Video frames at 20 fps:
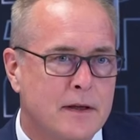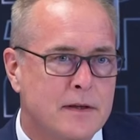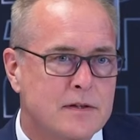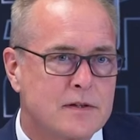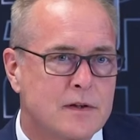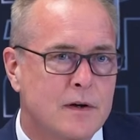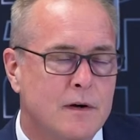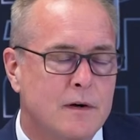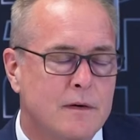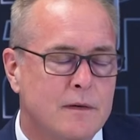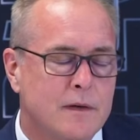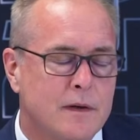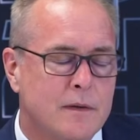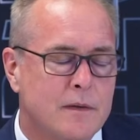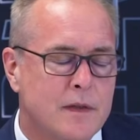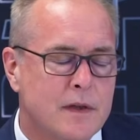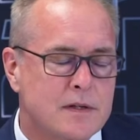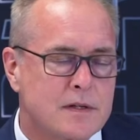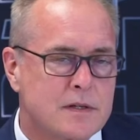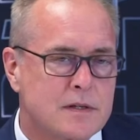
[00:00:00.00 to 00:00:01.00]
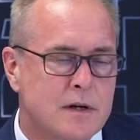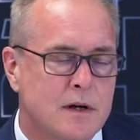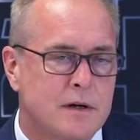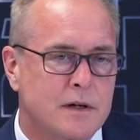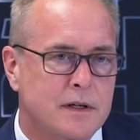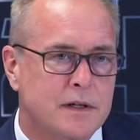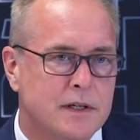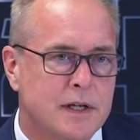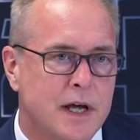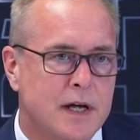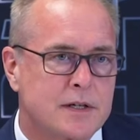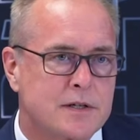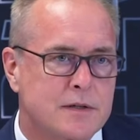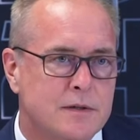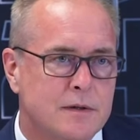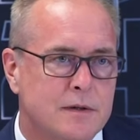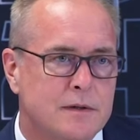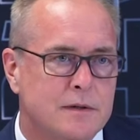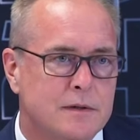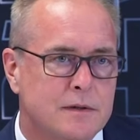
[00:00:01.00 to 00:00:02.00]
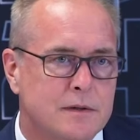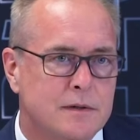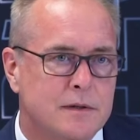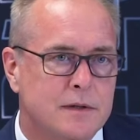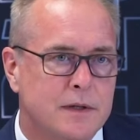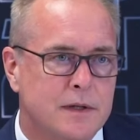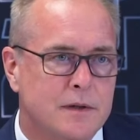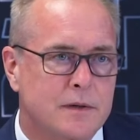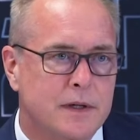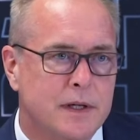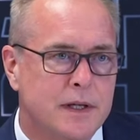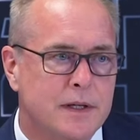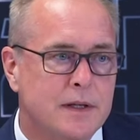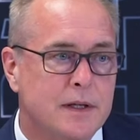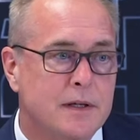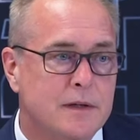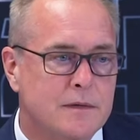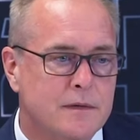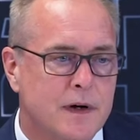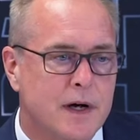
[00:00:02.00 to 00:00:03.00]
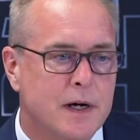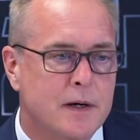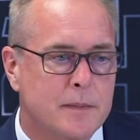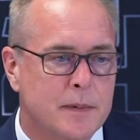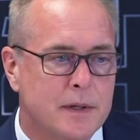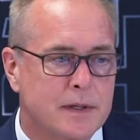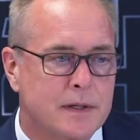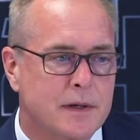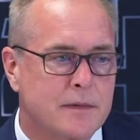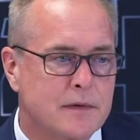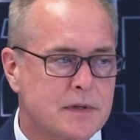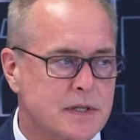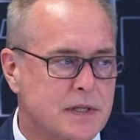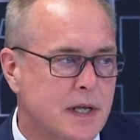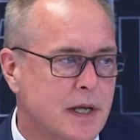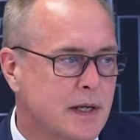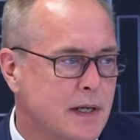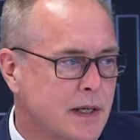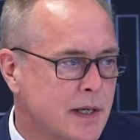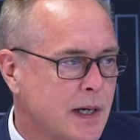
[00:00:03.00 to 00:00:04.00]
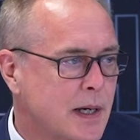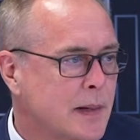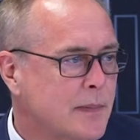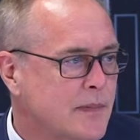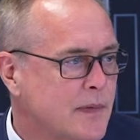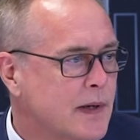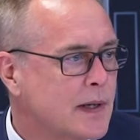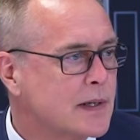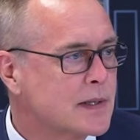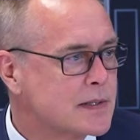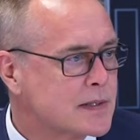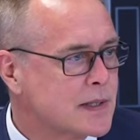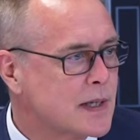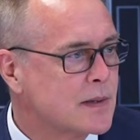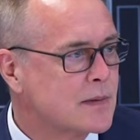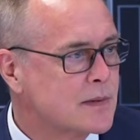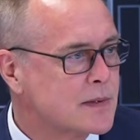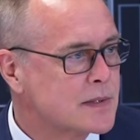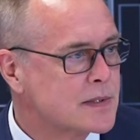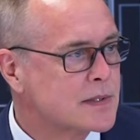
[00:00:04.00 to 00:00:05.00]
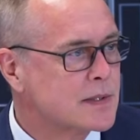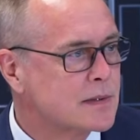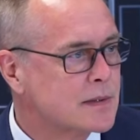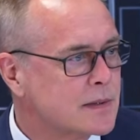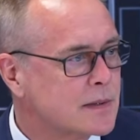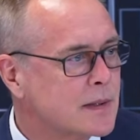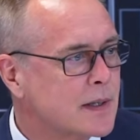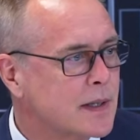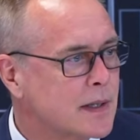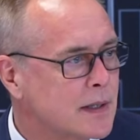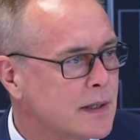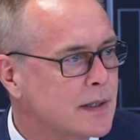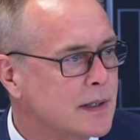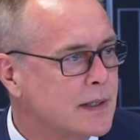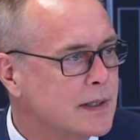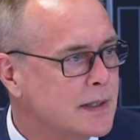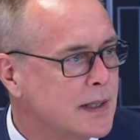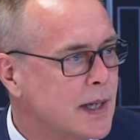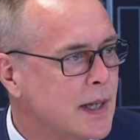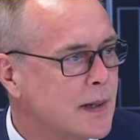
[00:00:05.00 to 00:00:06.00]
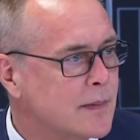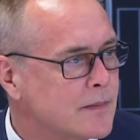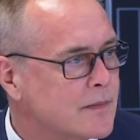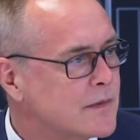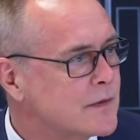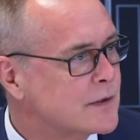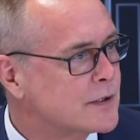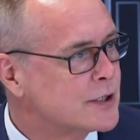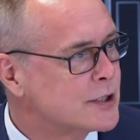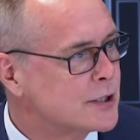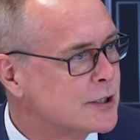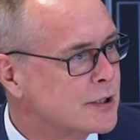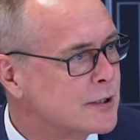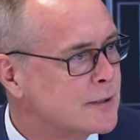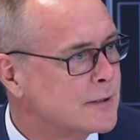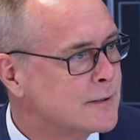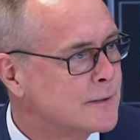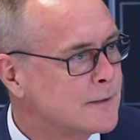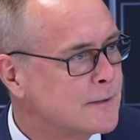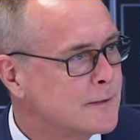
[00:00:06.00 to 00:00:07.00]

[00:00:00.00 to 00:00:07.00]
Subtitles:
So this is all contextual. You know, in the environment of the Stanley Cup Finals, that was an elite game for sure.